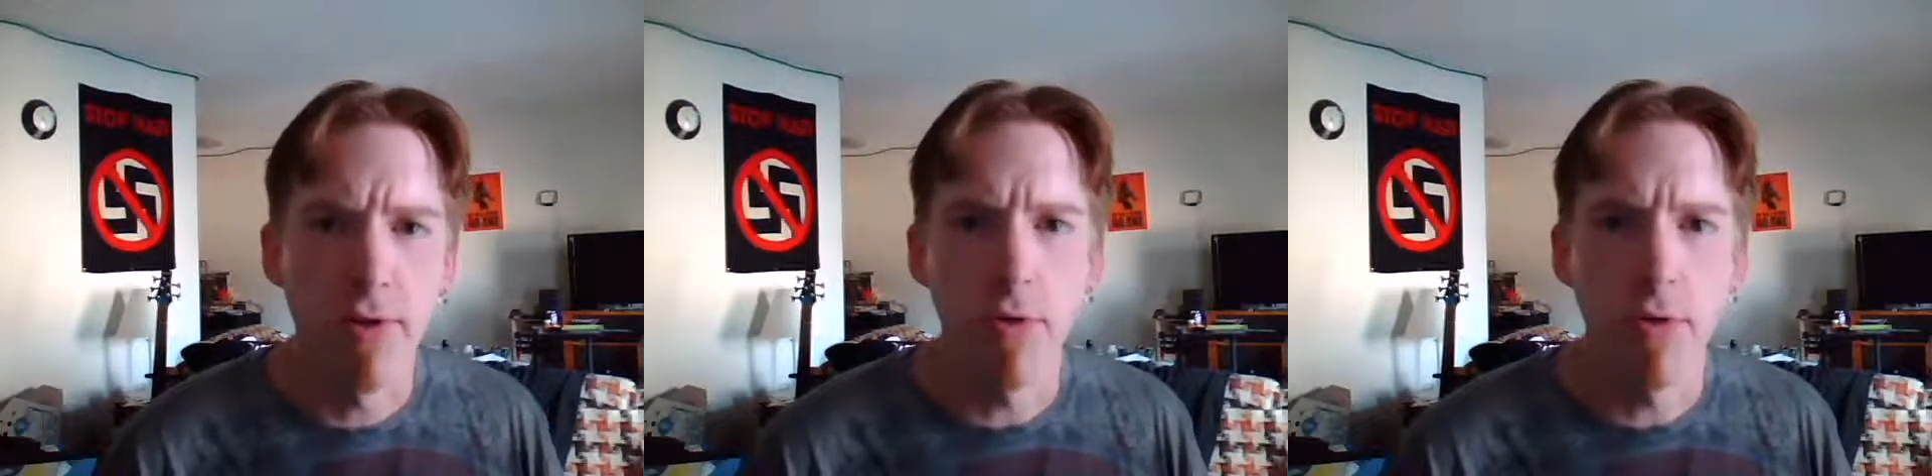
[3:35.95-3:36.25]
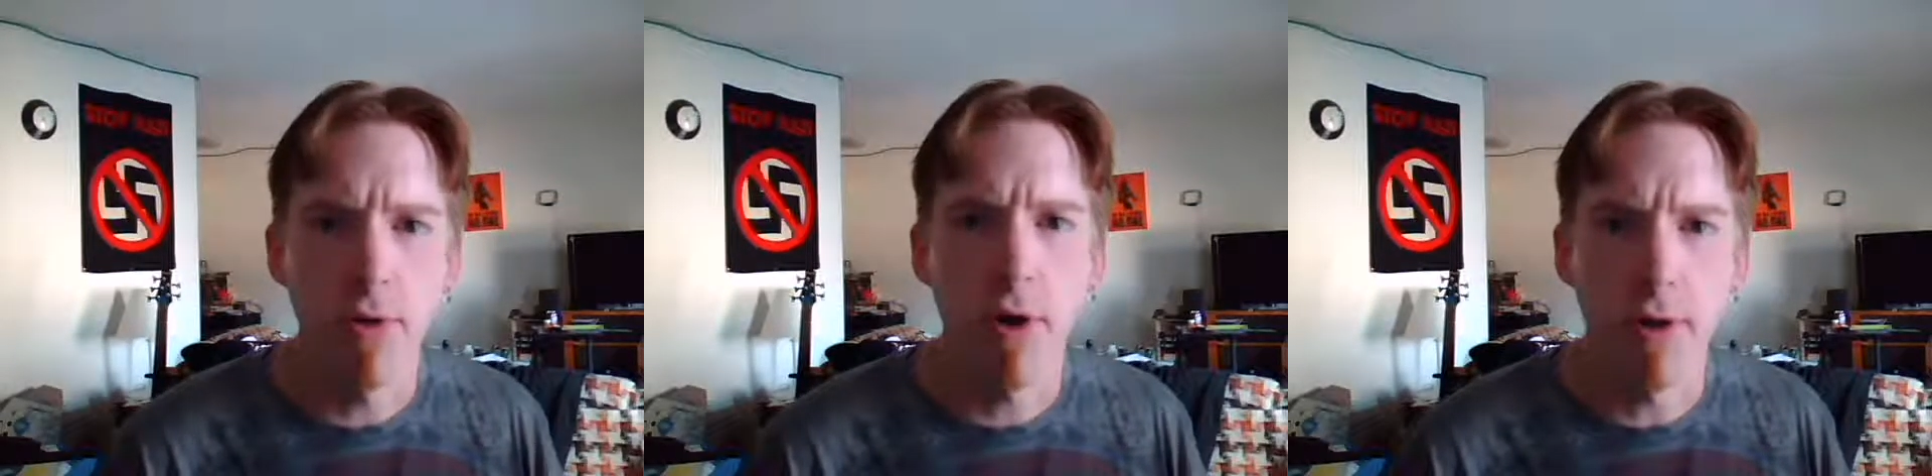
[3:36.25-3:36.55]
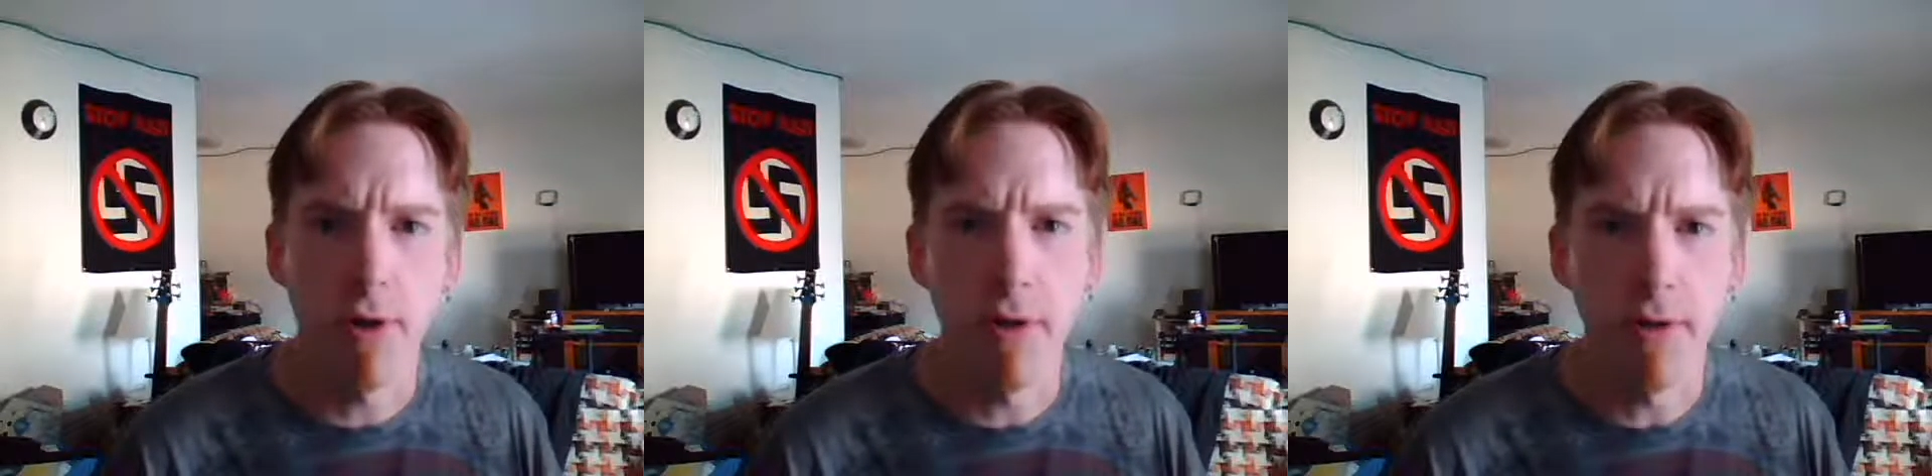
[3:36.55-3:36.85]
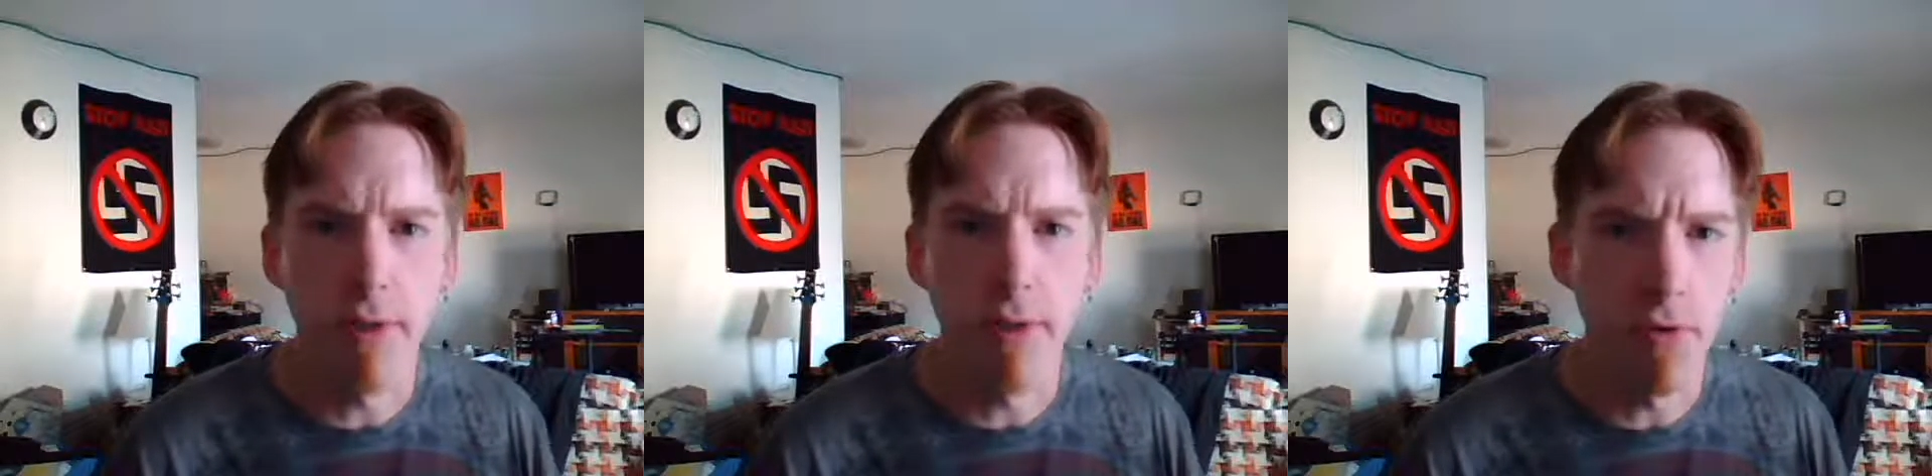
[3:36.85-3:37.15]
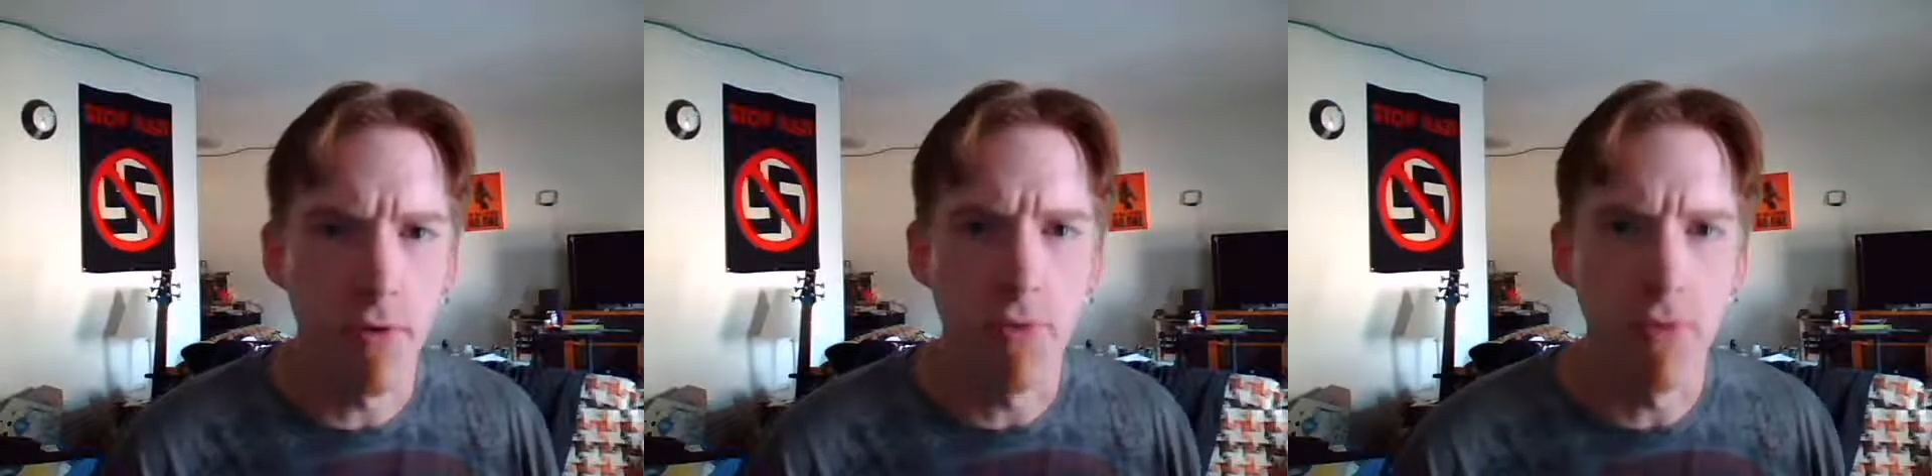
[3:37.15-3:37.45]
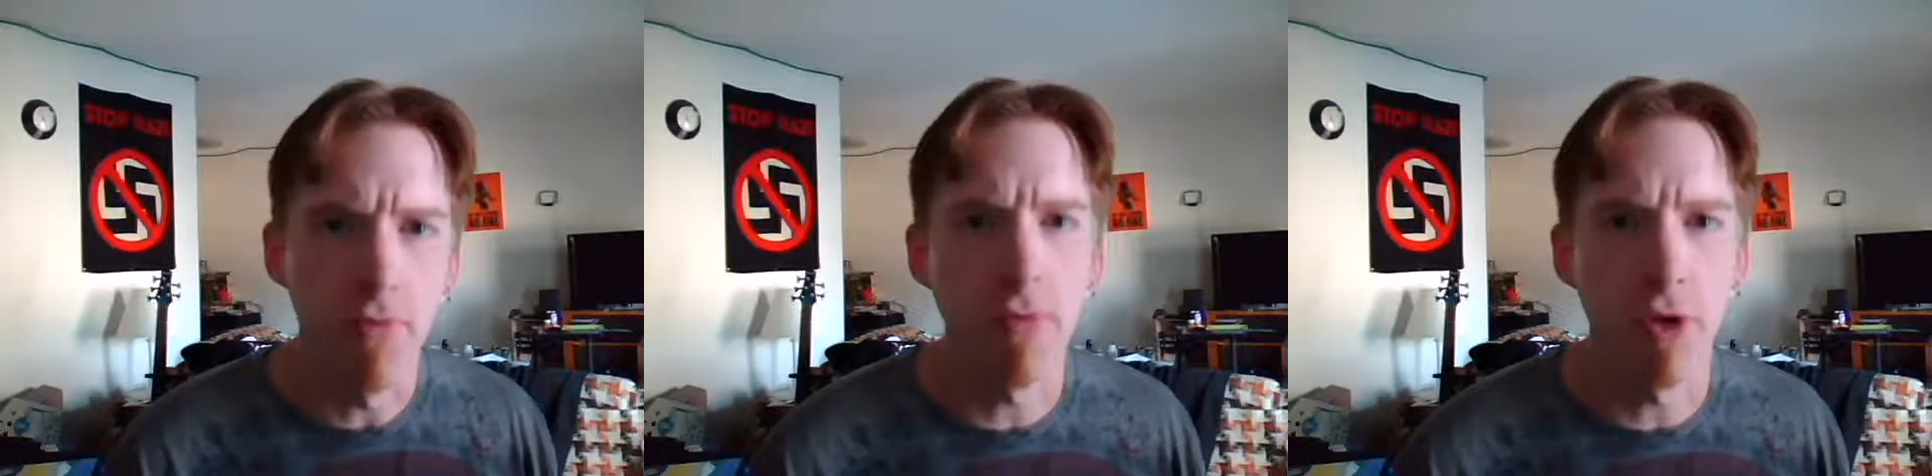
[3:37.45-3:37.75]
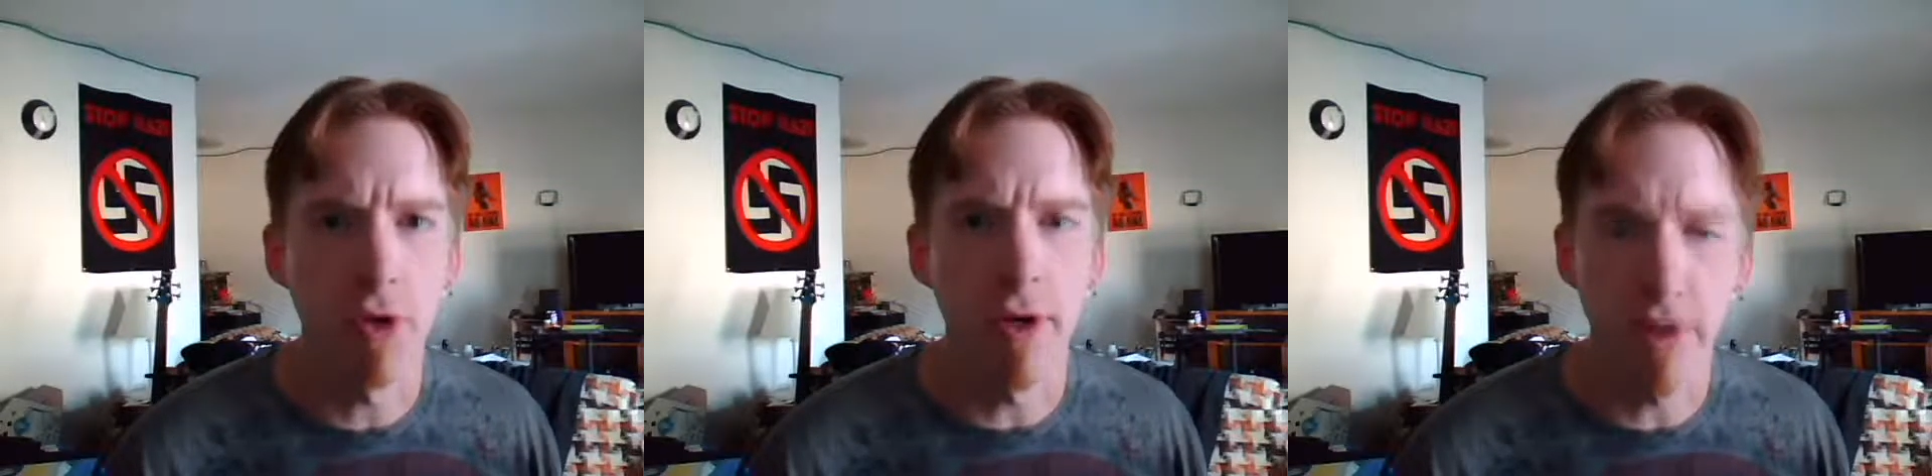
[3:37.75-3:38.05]
to turn to
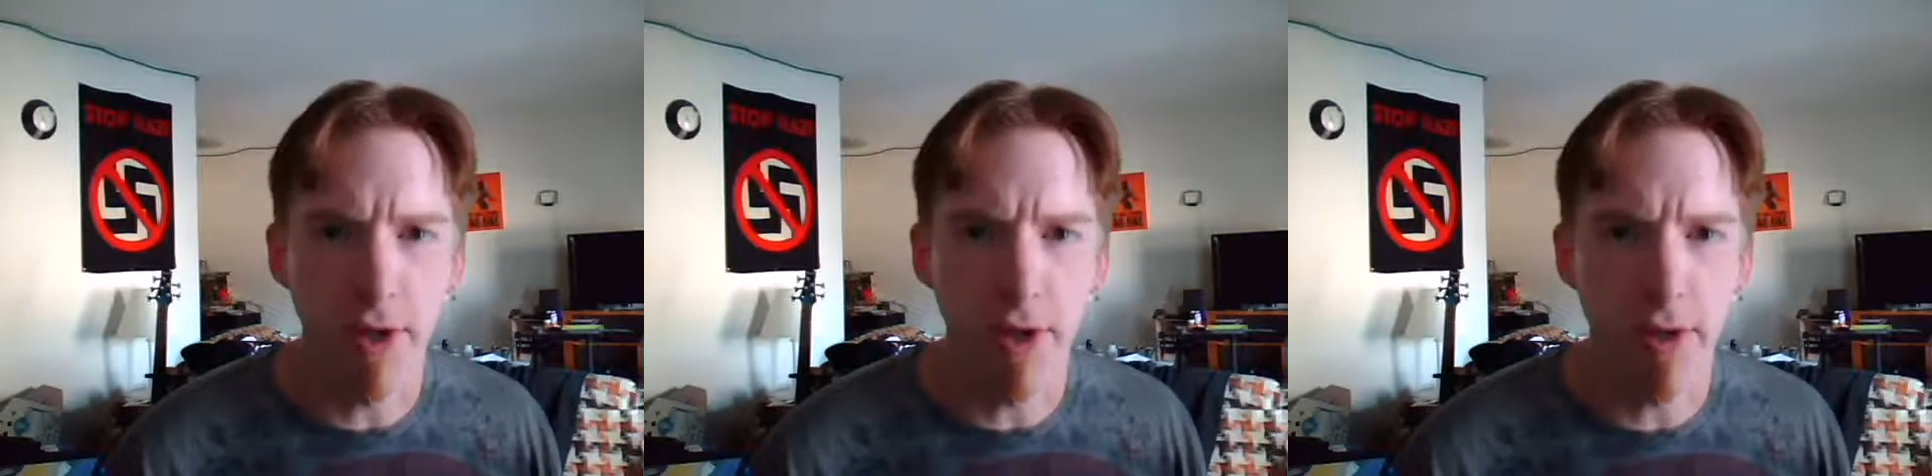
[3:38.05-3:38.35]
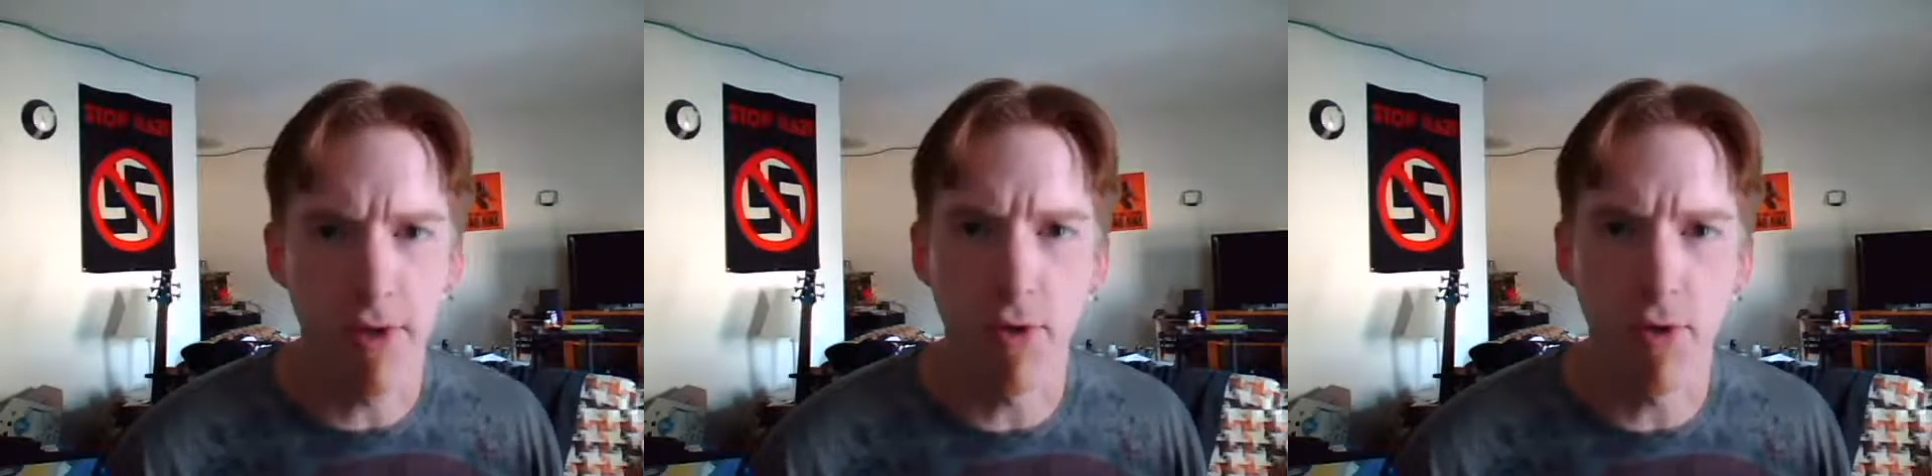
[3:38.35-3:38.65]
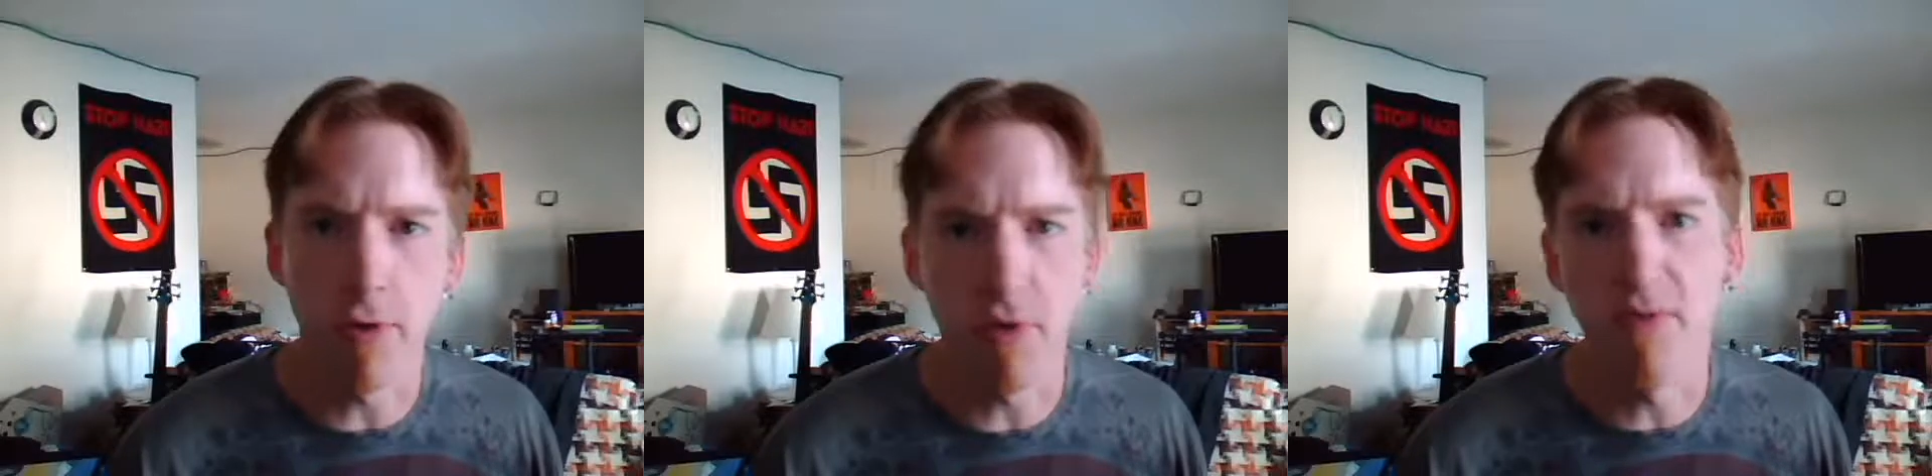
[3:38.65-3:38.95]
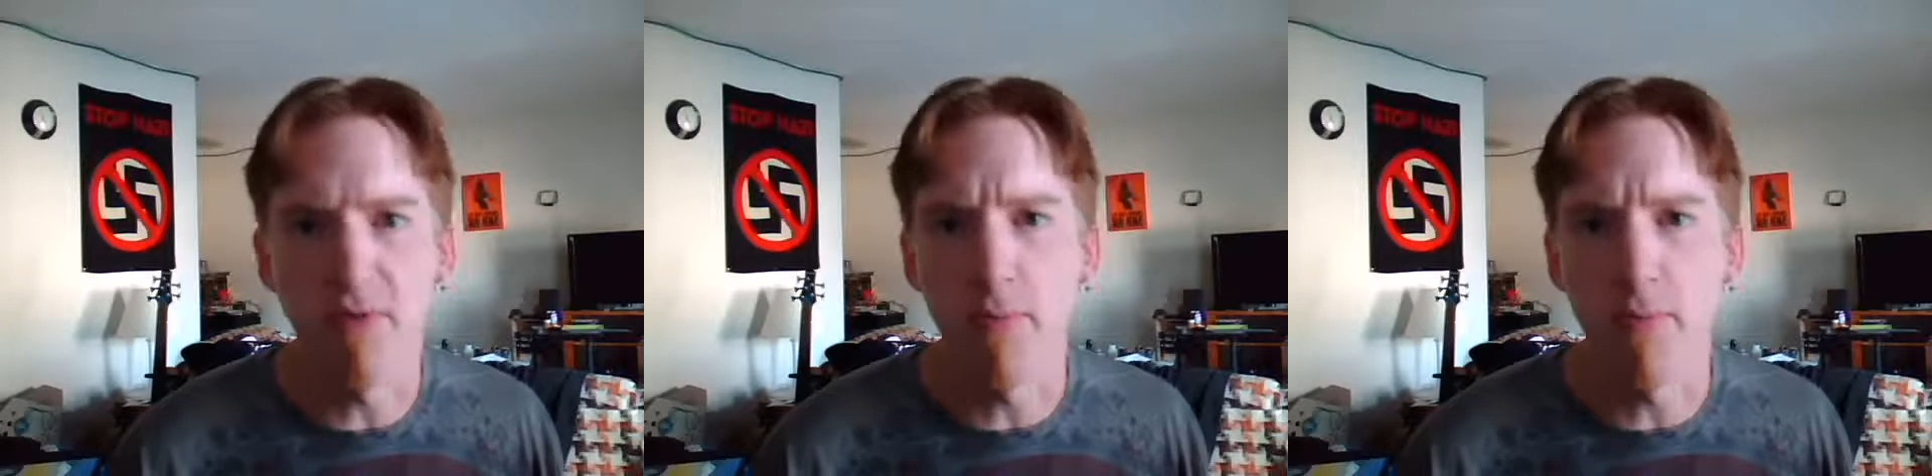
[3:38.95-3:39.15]
drugs as a source of